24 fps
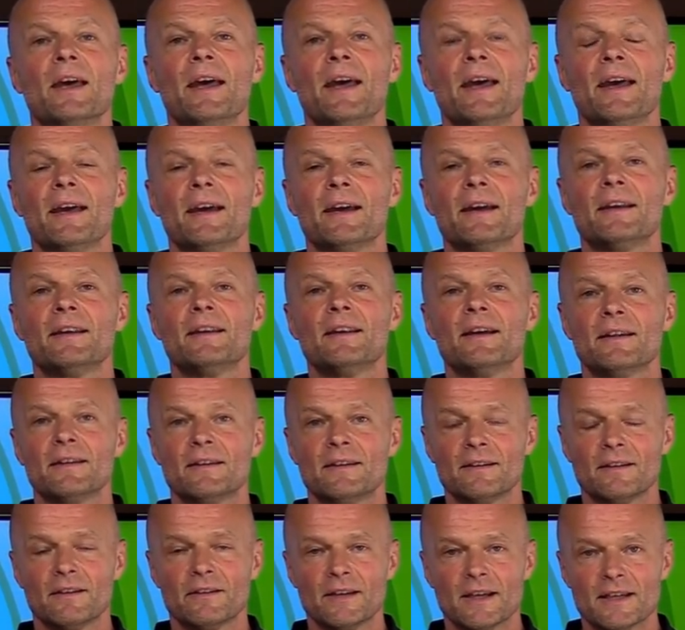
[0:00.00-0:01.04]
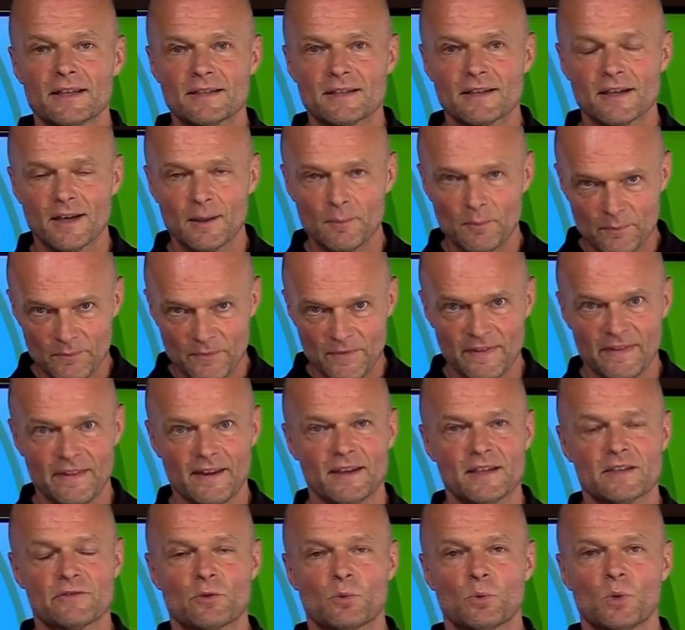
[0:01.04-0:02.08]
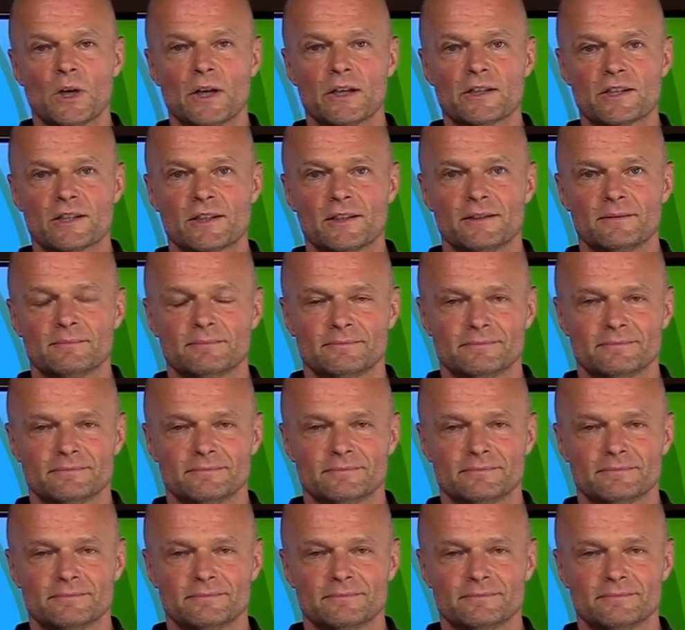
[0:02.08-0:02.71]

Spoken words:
And until next time, thanks for watching.